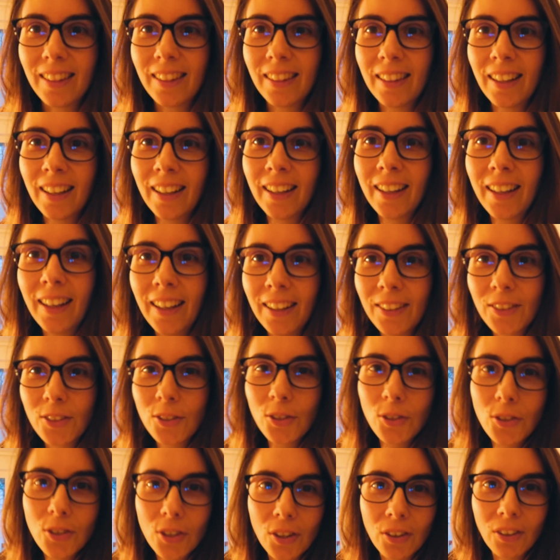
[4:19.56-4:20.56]
The
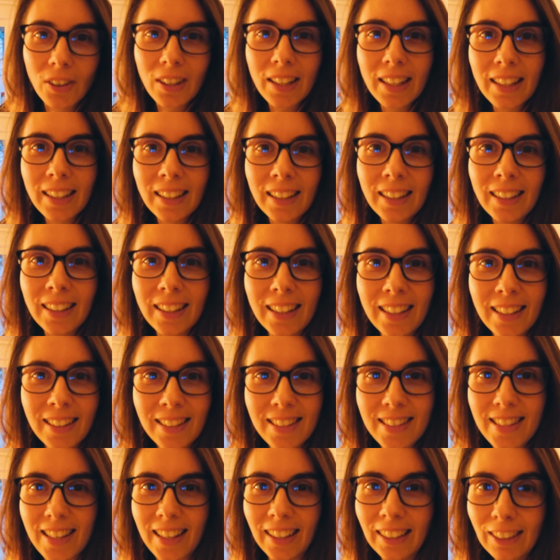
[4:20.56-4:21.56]
tutorial
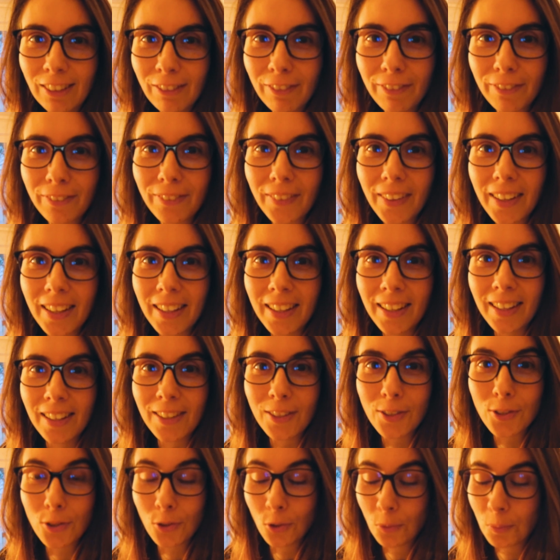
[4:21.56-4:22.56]
itself
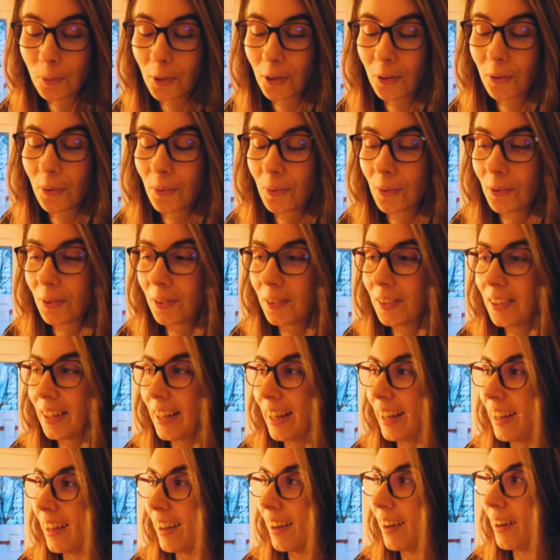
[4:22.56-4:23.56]
is super cool,
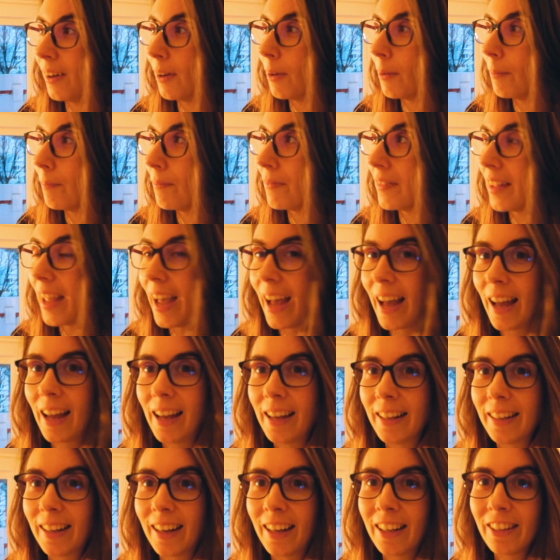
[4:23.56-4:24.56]

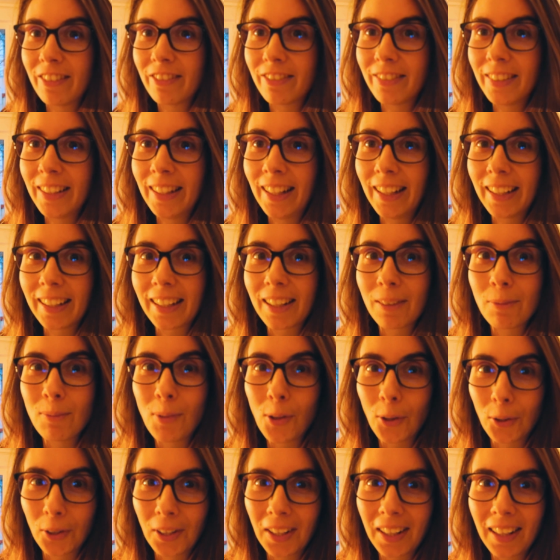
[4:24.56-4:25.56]
and I feel like I'm
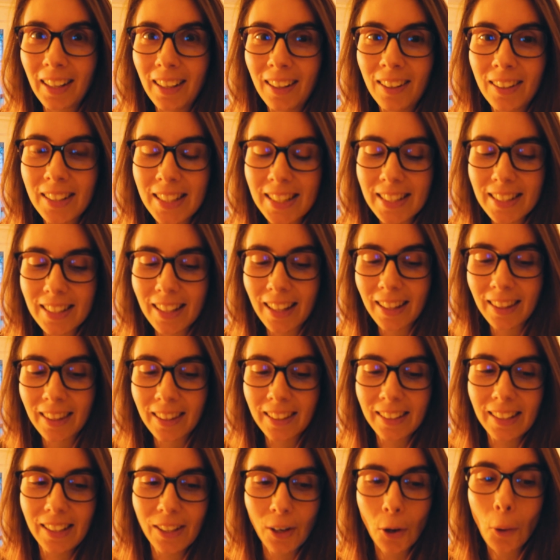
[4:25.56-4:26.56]
learning a lot.
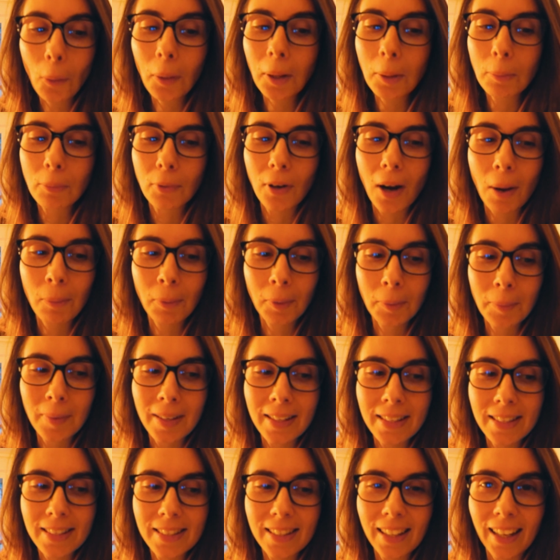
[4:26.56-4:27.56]
The only problem
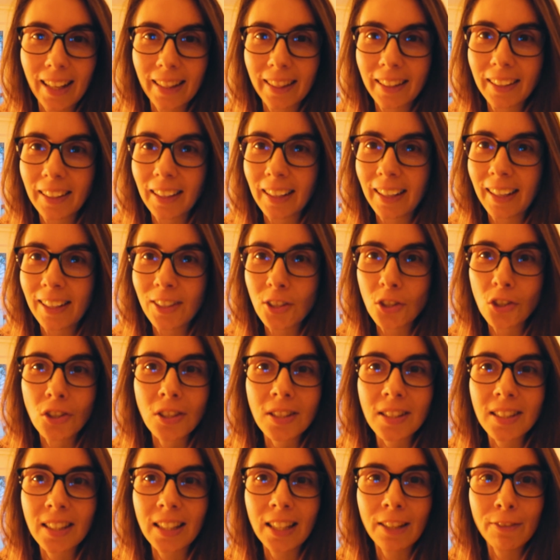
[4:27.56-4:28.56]
is that the guy
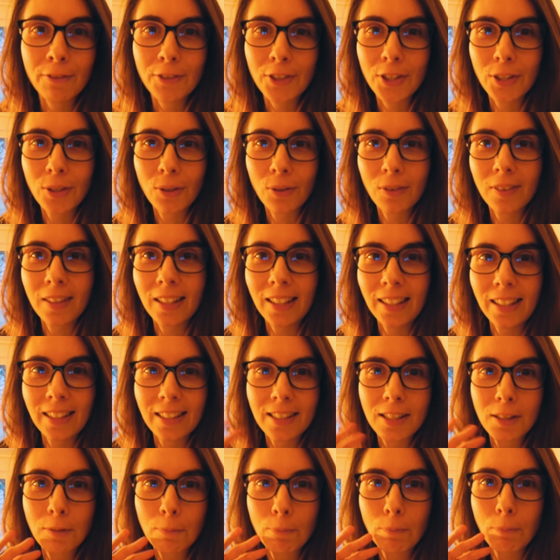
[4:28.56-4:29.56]
just gives you
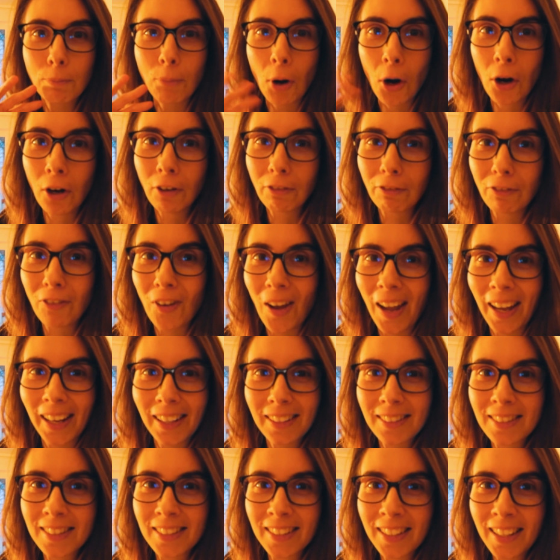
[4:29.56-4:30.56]
these
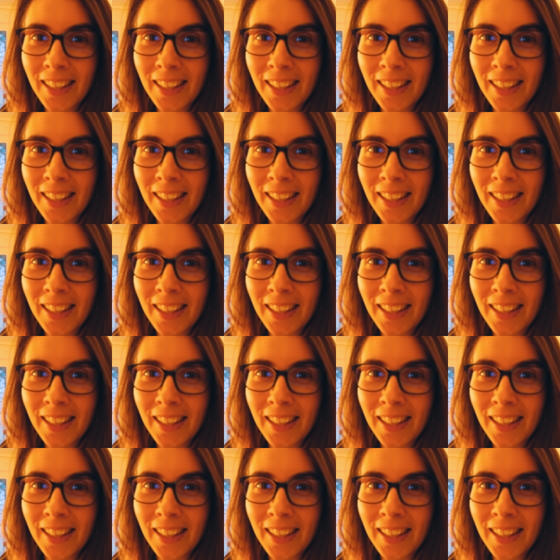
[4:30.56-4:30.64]
perfect